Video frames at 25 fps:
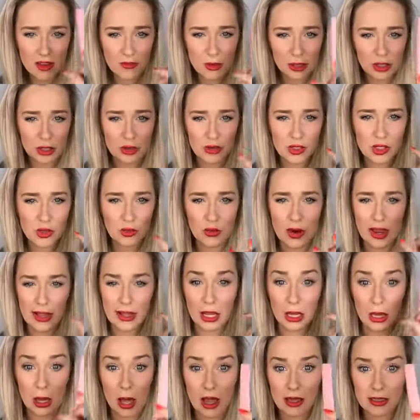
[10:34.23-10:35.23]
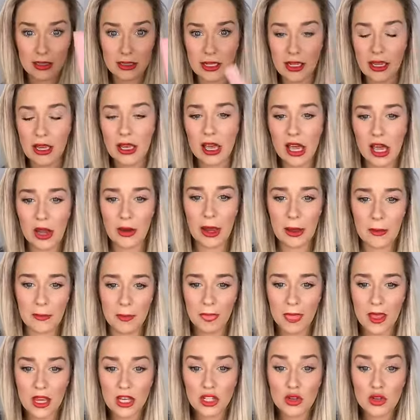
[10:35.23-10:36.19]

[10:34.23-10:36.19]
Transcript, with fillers: I've been using red a lot. Okay,